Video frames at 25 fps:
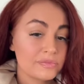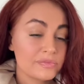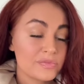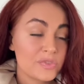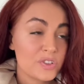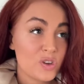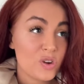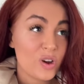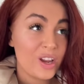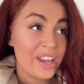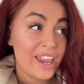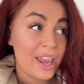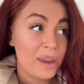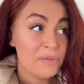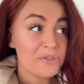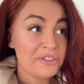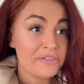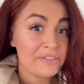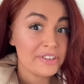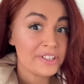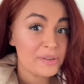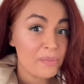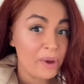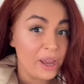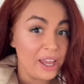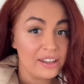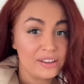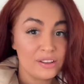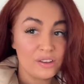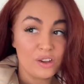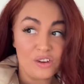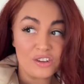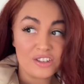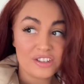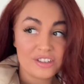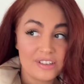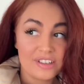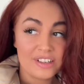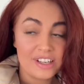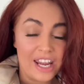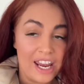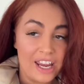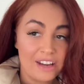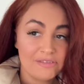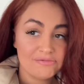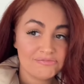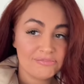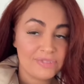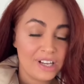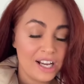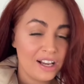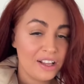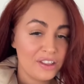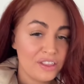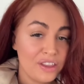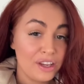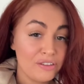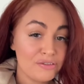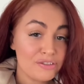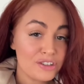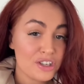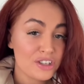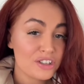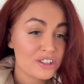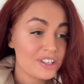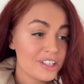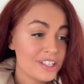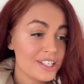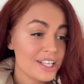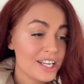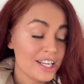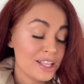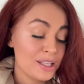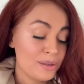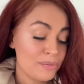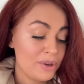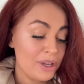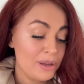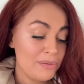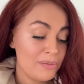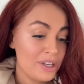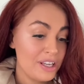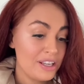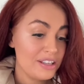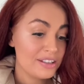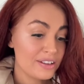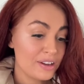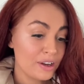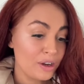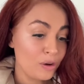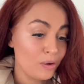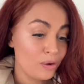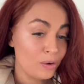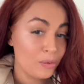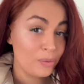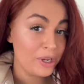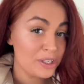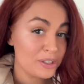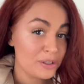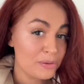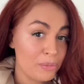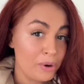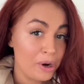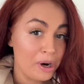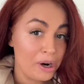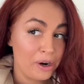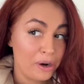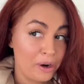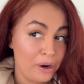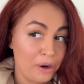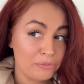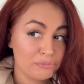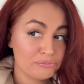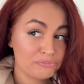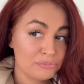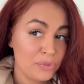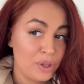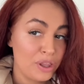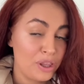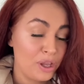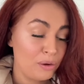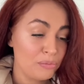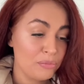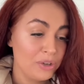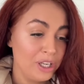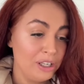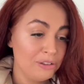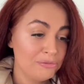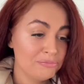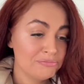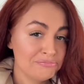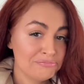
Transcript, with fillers: So I came to visit my in-laws today and they've just taken the babies and gone away to the park without me.